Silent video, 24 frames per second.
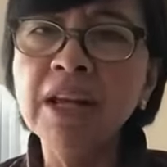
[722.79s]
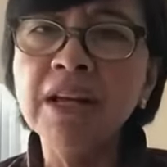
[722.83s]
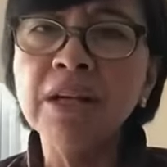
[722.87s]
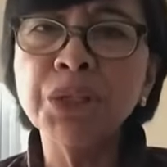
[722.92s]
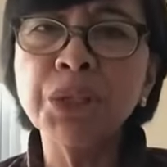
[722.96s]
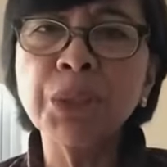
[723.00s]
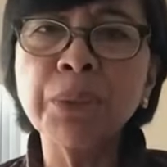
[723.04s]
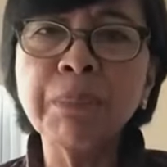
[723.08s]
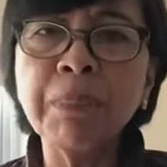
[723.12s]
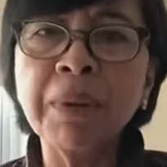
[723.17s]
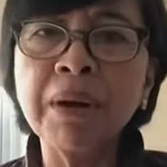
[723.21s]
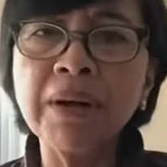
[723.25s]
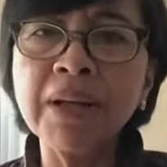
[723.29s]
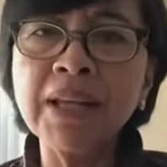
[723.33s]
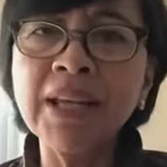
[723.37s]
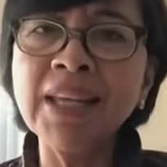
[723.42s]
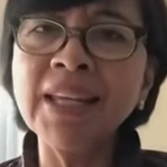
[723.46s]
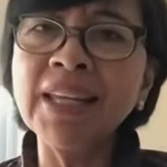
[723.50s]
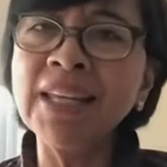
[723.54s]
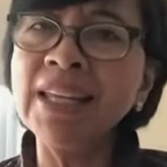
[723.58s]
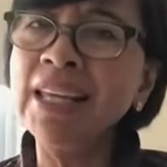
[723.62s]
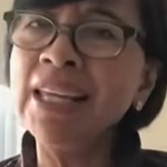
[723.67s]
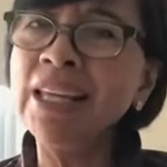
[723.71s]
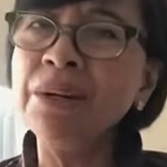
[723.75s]
So
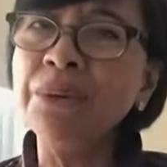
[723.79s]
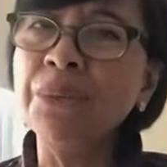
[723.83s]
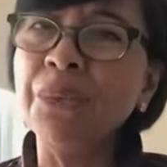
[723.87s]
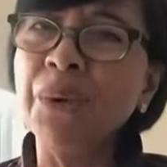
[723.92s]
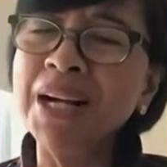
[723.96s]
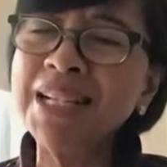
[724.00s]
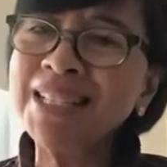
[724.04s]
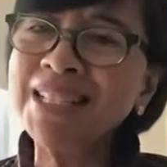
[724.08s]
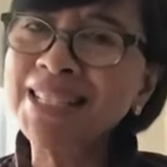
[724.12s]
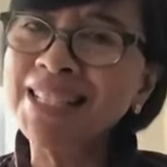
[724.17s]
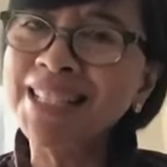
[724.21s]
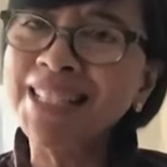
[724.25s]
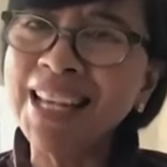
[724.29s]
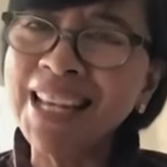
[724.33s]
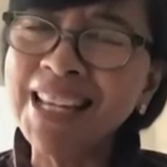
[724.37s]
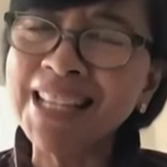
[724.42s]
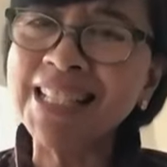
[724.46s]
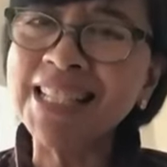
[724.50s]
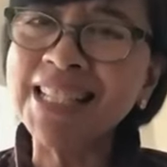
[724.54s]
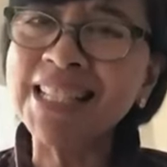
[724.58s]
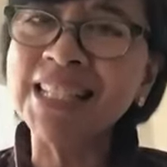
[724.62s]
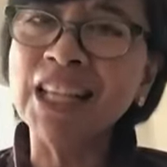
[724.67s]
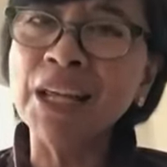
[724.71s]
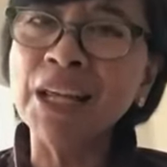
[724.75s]
in, in one
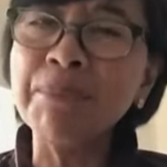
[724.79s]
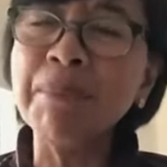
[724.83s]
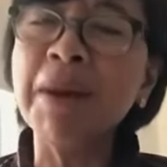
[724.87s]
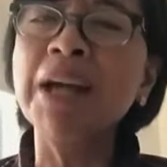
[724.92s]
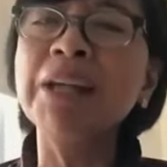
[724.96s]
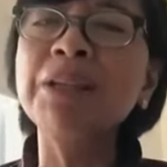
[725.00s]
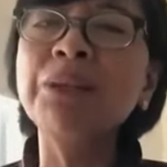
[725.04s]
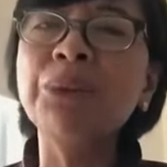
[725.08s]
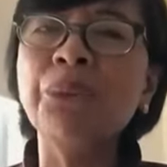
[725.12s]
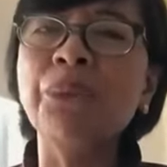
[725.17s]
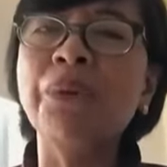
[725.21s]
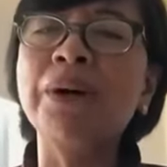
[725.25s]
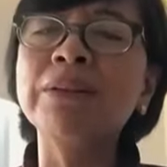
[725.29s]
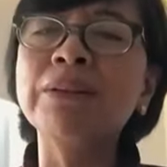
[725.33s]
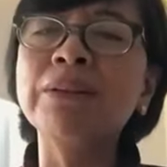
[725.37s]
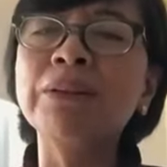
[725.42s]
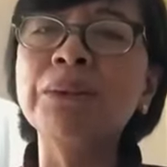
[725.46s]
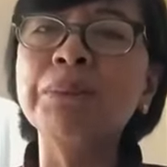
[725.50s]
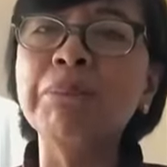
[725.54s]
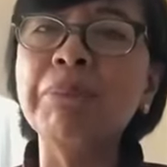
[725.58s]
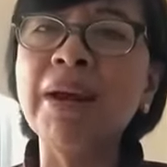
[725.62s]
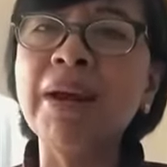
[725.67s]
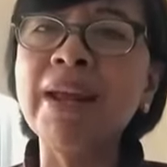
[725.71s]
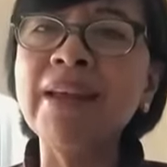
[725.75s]
sense, they might want
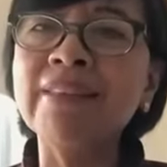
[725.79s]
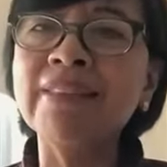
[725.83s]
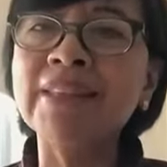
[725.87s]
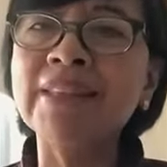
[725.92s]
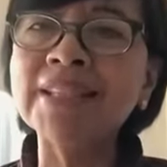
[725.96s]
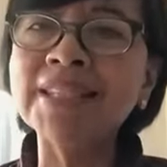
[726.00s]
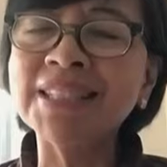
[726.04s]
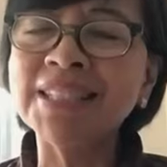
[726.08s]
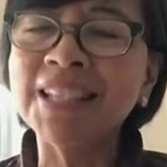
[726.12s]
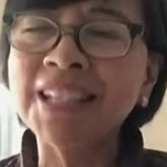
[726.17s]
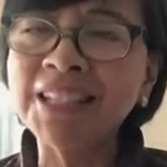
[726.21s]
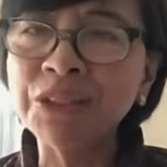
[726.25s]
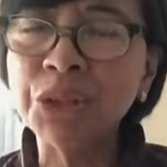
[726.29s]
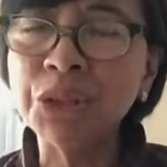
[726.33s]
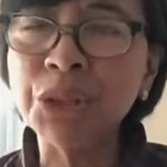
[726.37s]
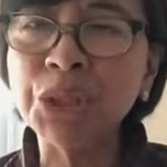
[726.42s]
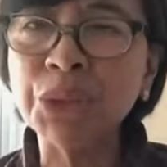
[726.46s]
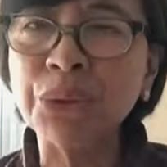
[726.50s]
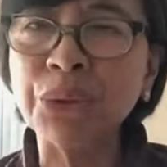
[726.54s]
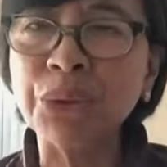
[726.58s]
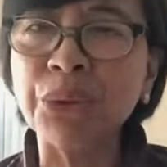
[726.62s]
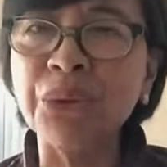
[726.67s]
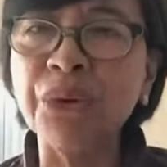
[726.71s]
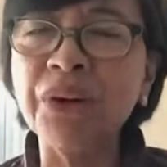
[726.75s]
to break the status
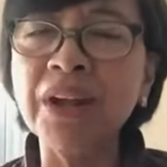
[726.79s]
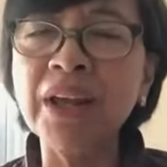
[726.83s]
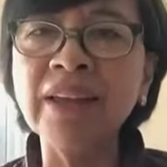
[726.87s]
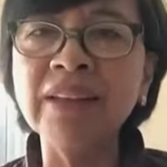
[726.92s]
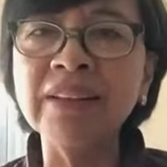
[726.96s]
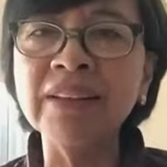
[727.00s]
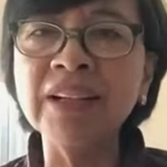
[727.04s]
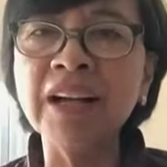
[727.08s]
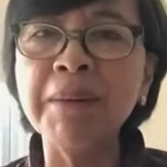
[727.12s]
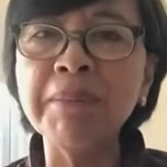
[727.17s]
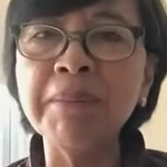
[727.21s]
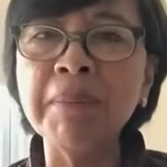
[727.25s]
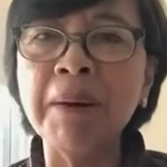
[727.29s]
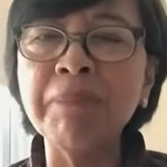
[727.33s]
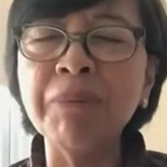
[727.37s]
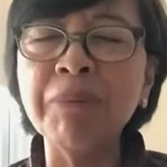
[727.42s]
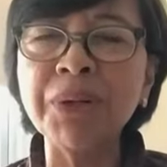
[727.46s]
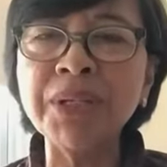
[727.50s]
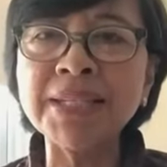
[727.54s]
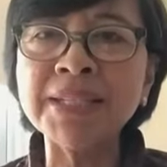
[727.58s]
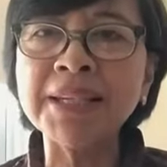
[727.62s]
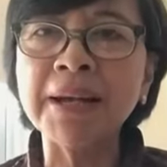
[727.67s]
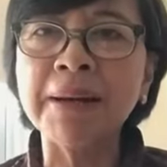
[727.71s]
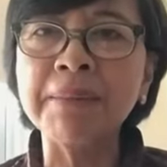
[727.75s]
quo and come up
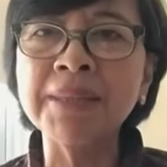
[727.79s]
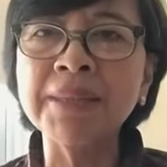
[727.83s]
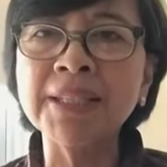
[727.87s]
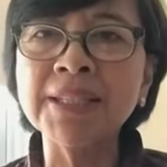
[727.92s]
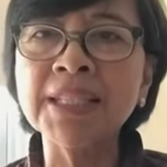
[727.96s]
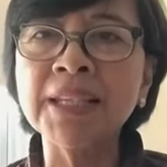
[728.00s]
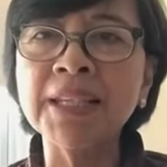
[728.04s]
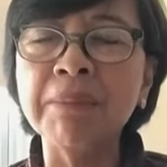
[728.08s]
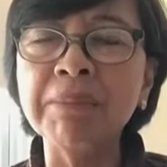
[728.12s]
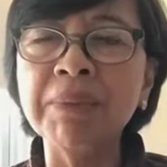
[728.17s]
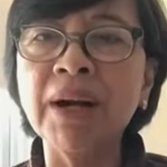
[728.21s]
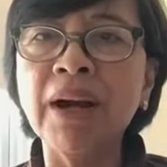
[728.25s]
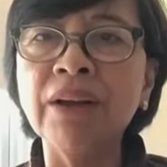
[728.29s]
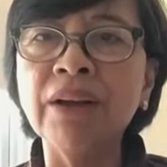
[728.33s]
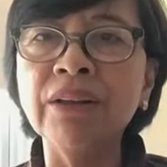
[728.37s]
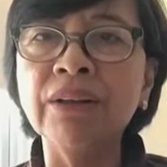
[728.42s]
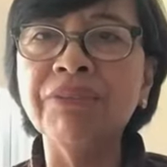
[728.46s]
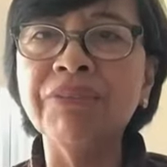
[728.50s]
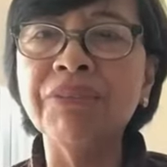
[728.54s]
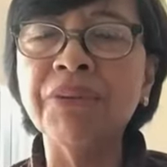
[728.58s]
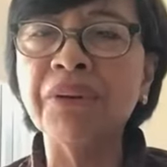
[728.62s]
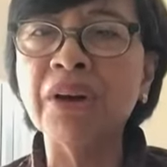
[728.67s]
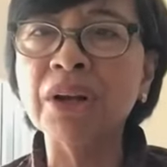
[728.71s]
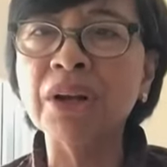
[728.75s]
with some, some kind
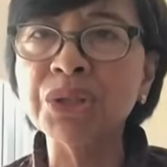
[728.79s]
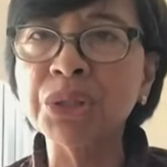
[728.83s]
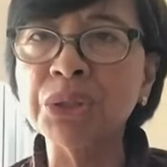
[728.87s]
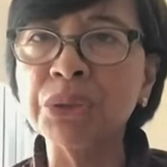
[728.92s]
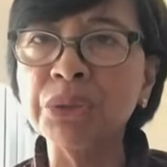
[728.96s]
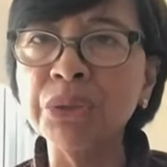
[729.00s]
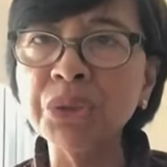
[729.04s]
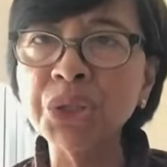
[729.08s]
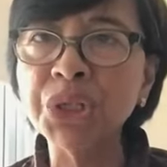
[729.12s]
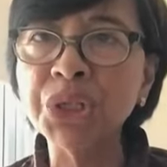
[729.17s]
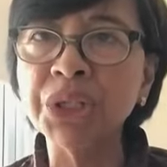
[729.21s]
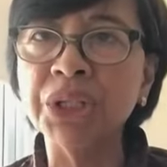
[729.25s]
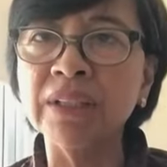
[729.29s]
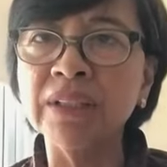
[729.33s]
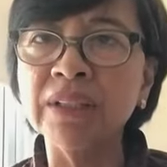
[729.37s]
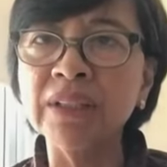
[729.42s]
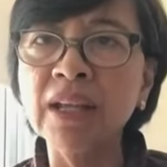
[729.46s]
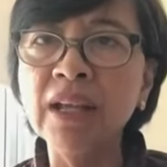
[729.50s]
of a resolution.